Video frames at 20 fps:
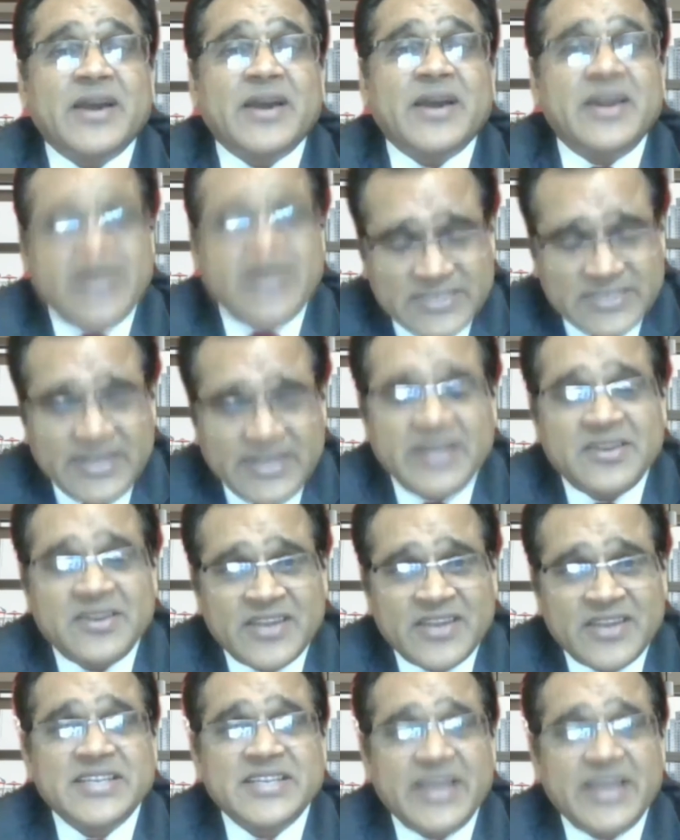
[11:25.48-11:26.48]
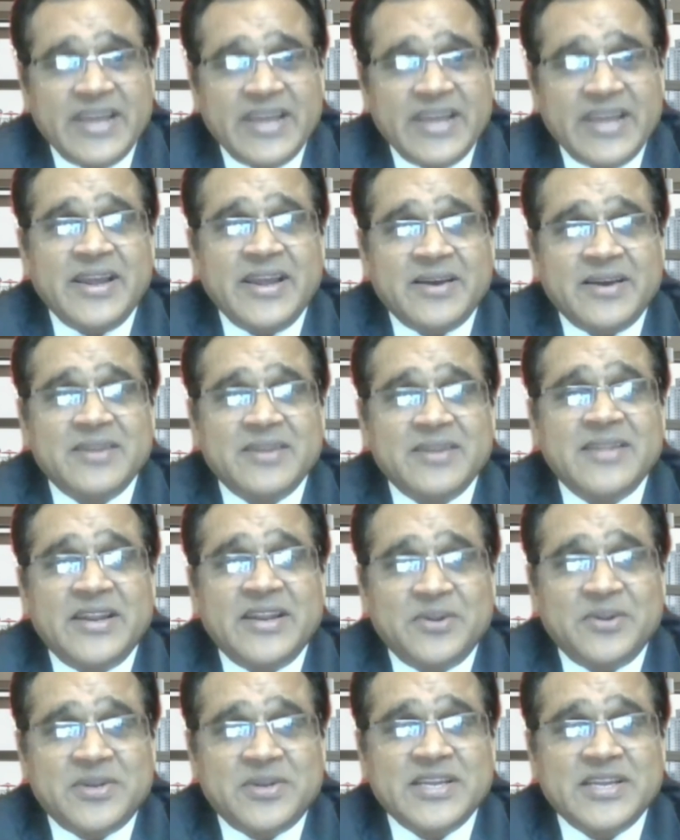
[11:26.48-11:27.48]
it's an interesting
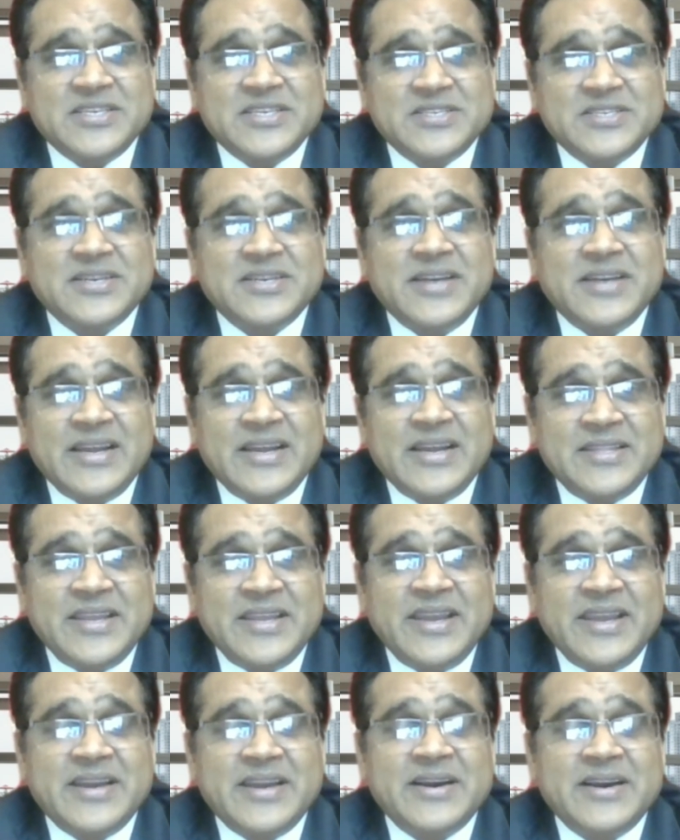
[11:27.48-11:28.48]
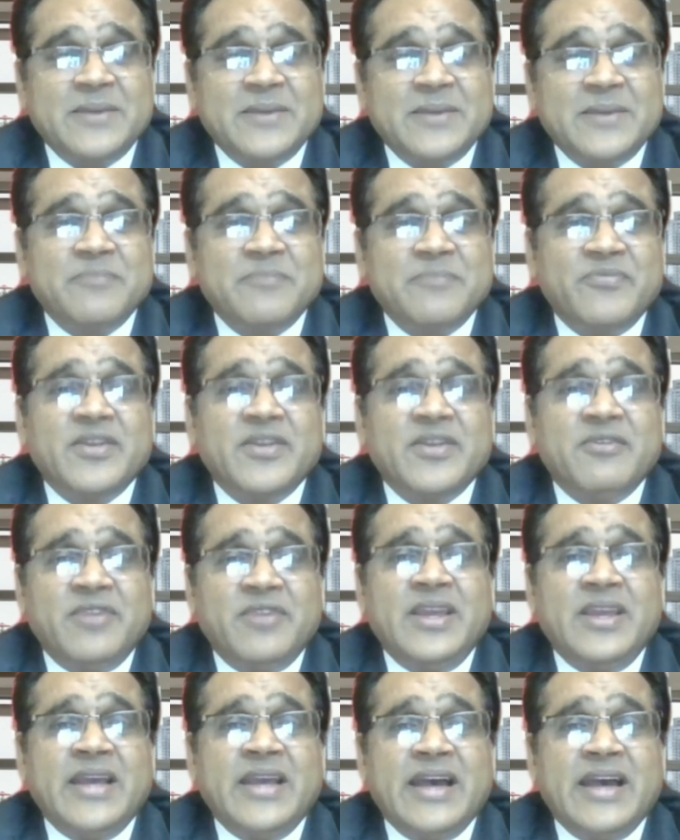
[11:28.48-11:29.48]
area that you touched. I think
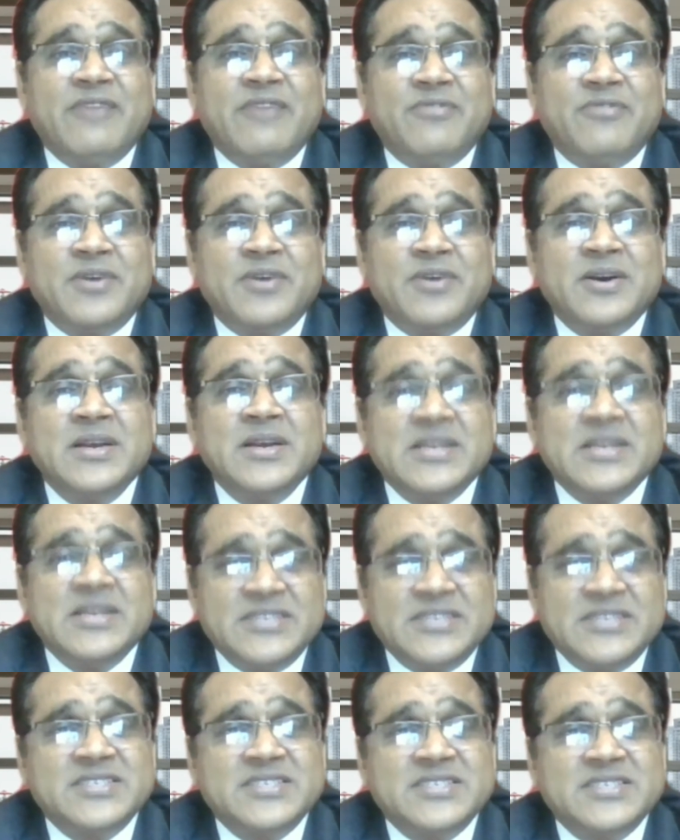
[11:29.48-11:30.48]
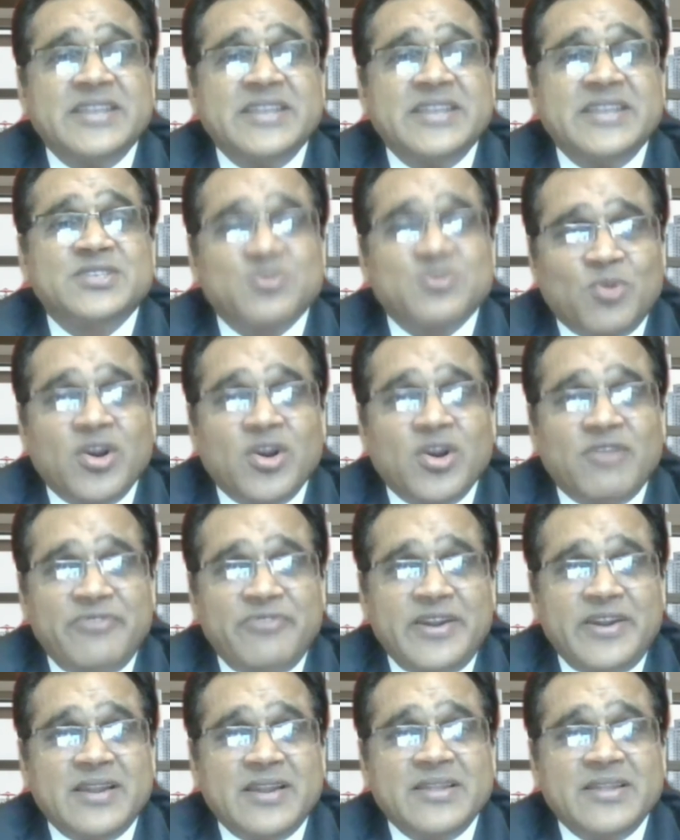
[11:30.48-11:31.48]
we have just seen small
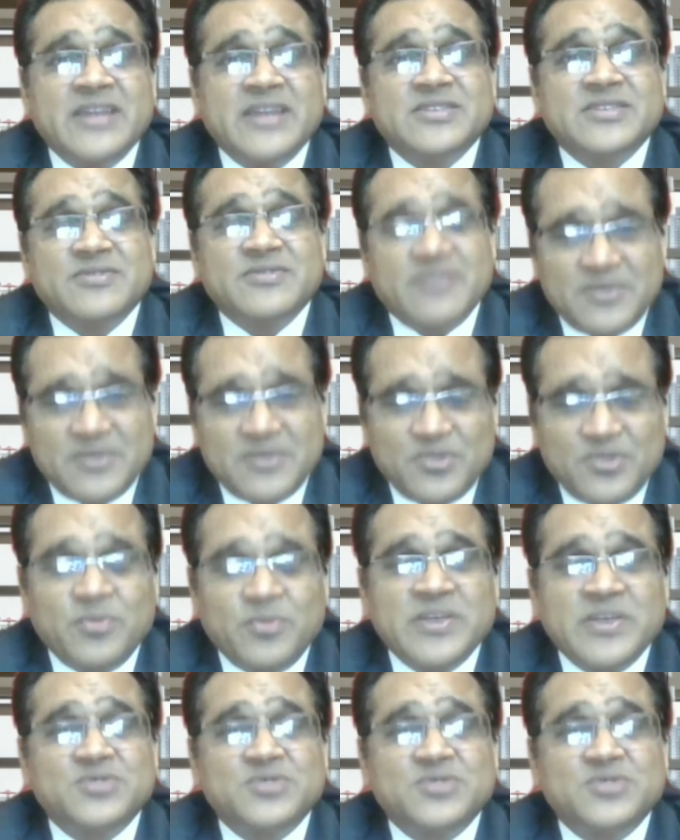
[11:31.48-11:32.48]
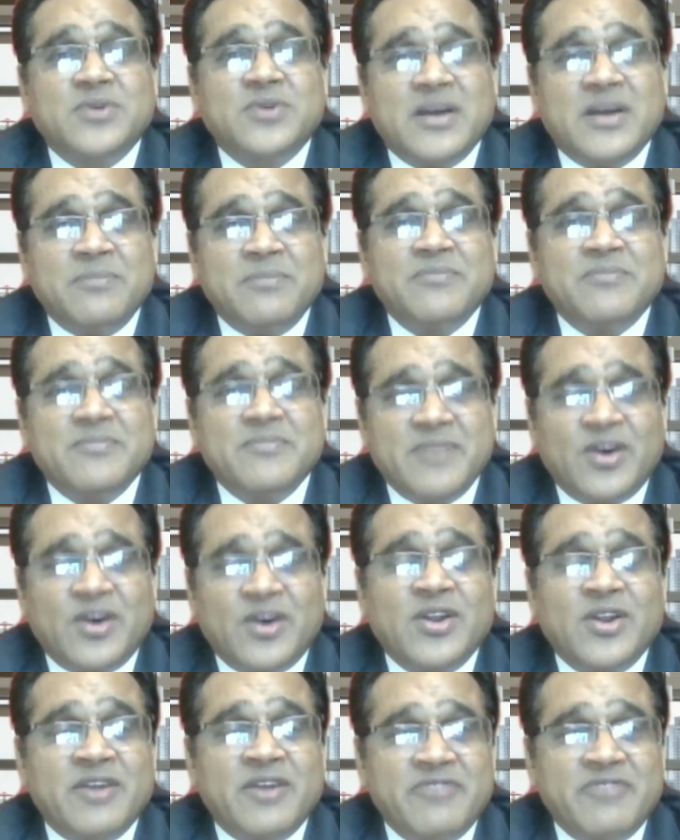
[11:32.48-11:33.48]
of it. There's too much to come
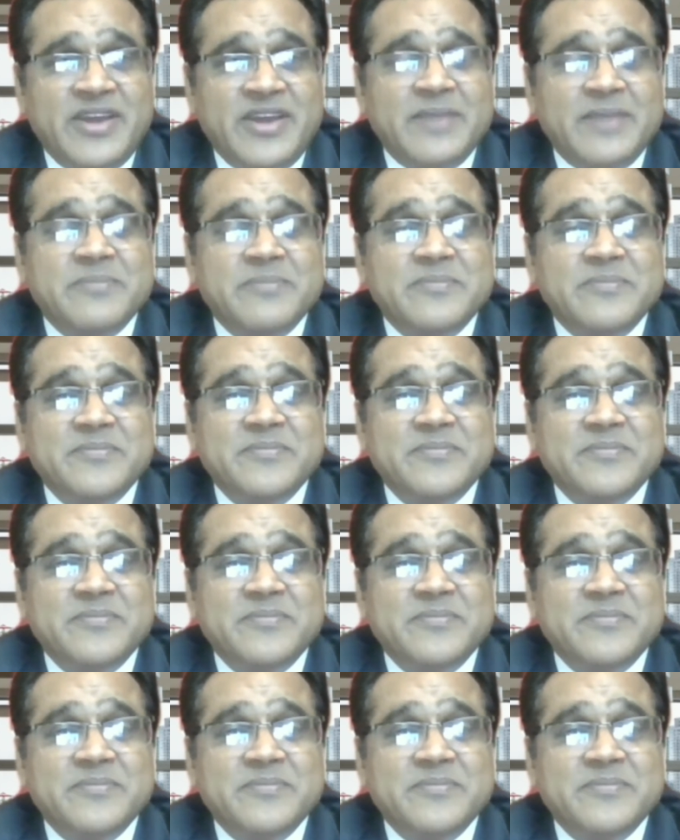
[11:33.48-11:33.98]
on our way.